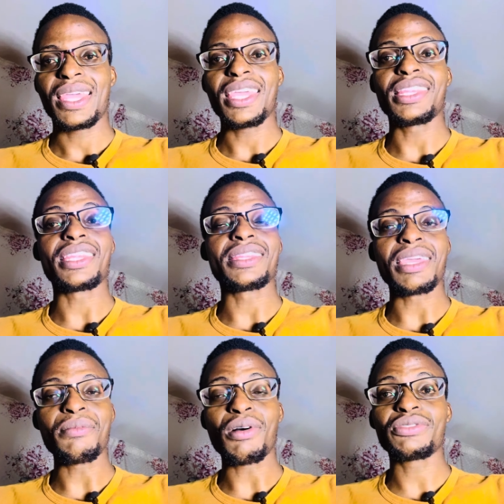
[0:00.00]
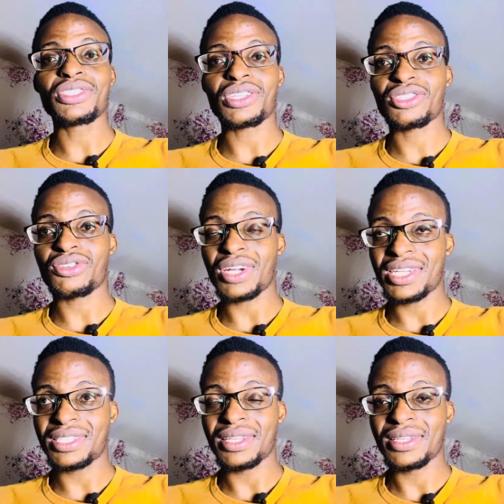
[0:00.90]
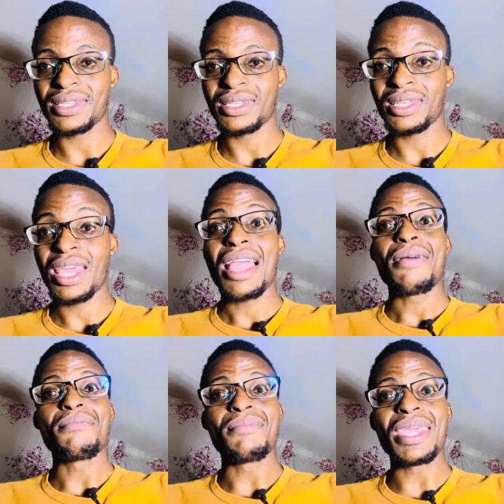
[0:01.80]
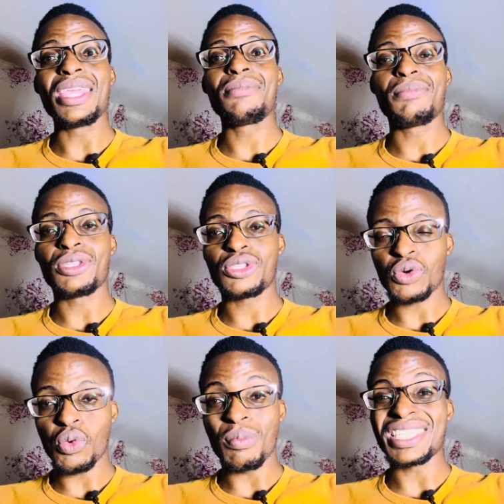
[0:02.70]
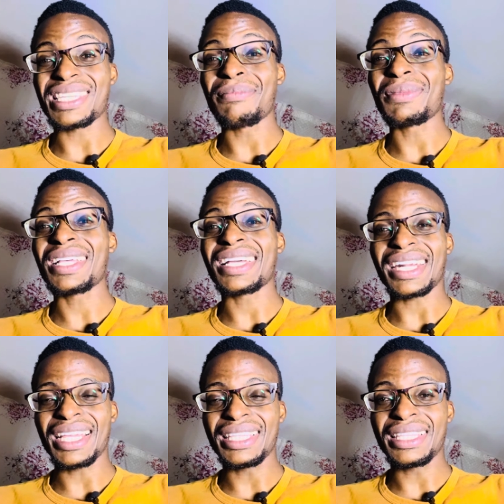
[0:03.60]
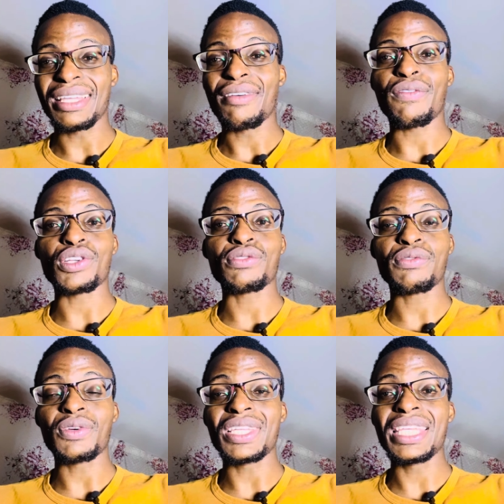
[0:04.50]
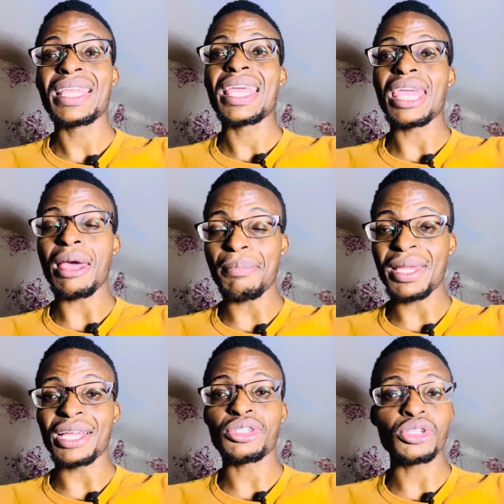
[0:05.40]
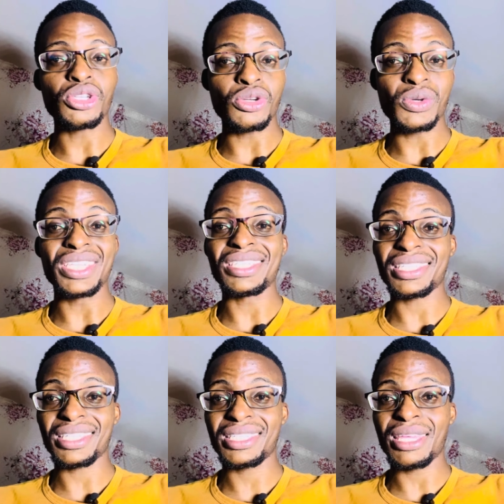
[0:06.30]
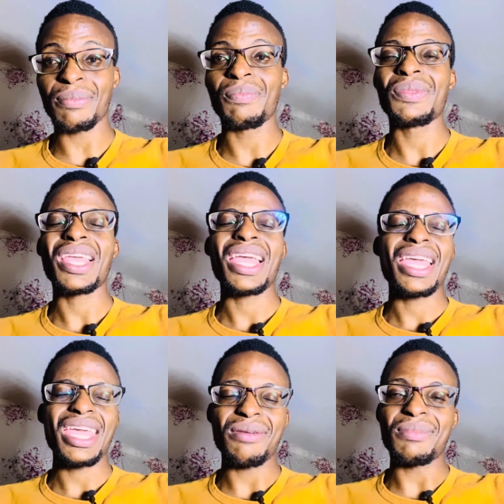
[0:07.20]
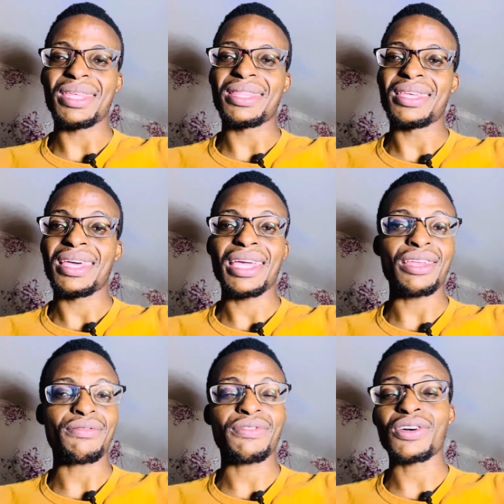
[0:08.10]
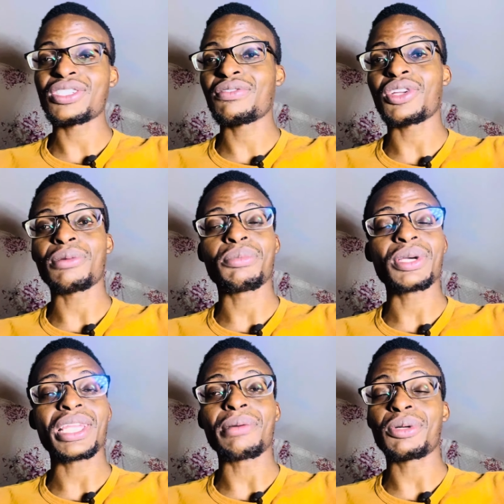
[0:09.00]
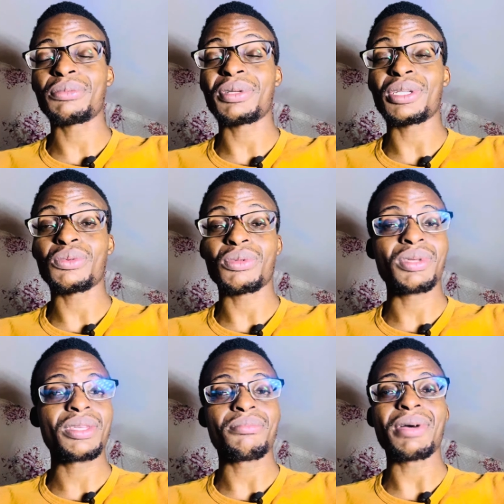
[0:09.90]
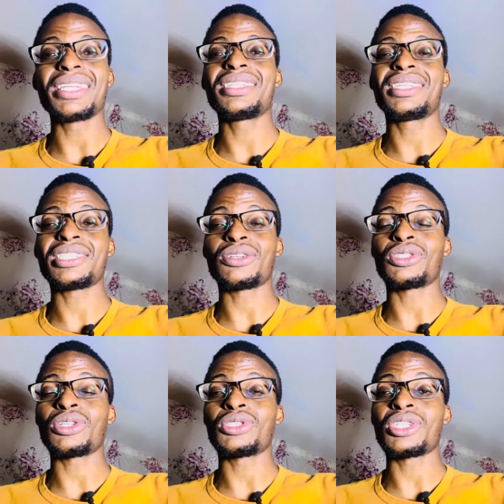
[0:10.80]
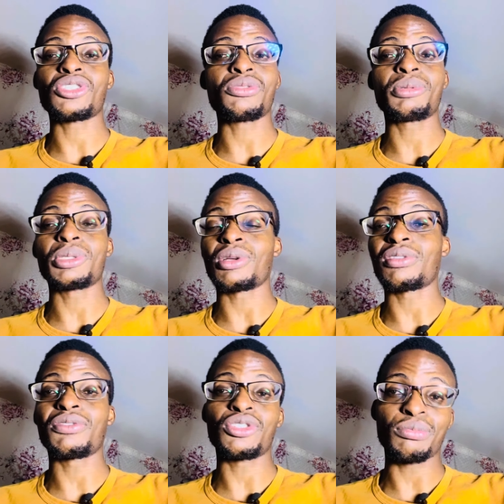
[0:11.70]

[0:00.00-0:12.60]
in the name of jesus christ May it be so. May something great forcefully happen unto you in Jesus' name. Amen. And of course, if you want to book an appointment with me, my details are on the description of the video